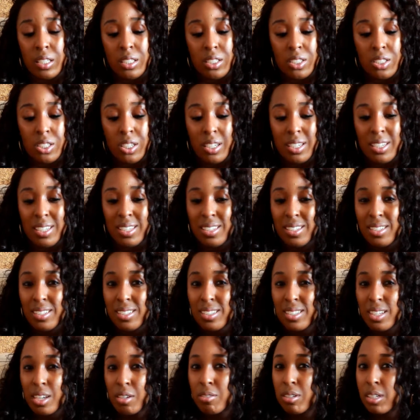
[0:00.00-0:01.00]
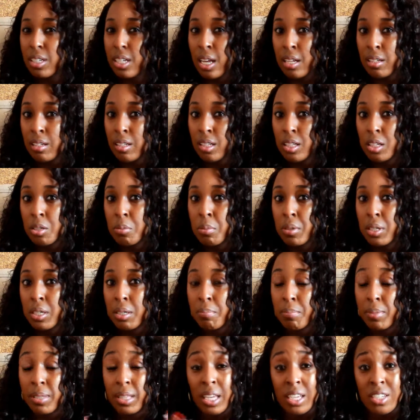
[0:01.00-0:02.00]
she can just tone it down a little
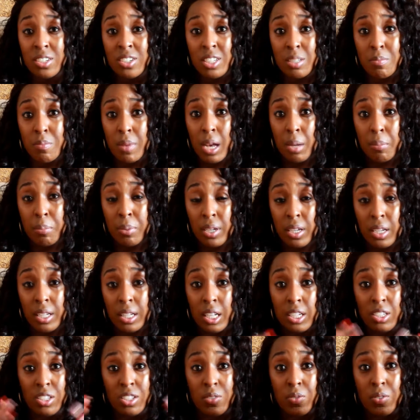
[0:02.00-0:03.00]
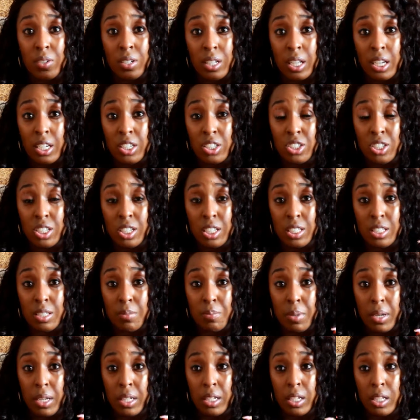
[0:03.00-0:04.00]
bit. But that's just my opinion. I just feel like
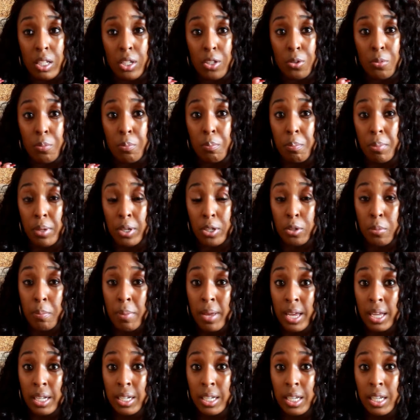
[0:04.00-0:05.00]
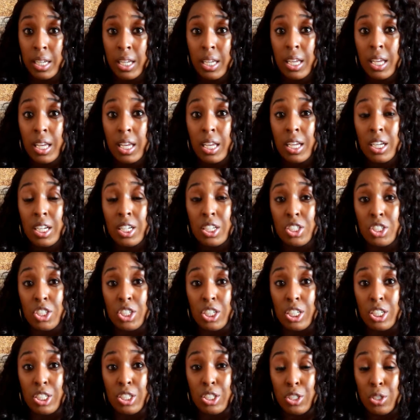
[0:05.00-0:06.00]
she's being a little bitter Betty.
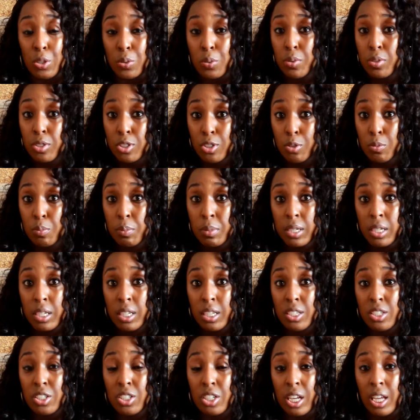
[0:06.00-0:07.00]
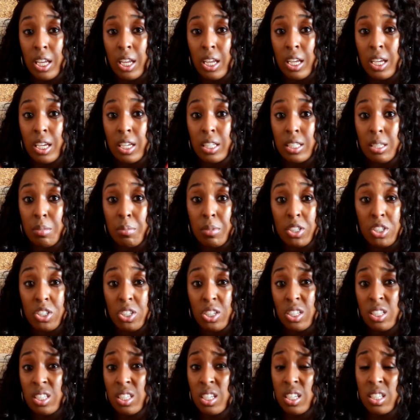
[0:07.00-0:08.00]
She's doing too much, and to me, she
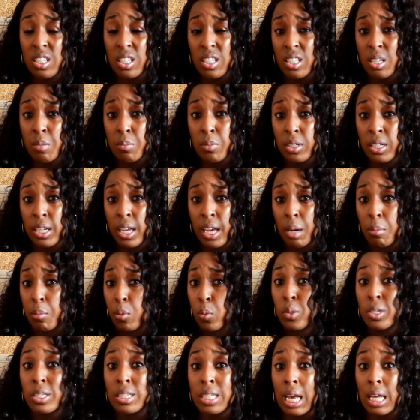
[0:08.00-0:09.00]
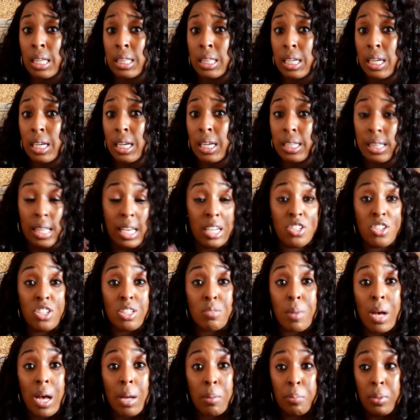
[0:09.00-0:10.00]
just needs to simmer down. But what y'all think? That's
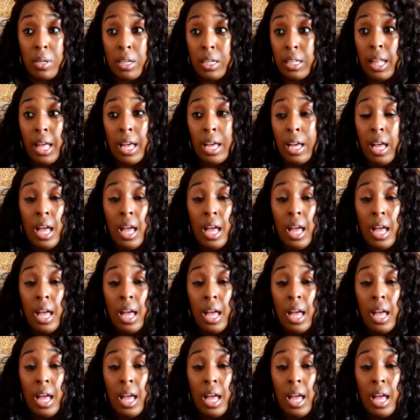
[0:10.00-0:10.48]
just my opinion.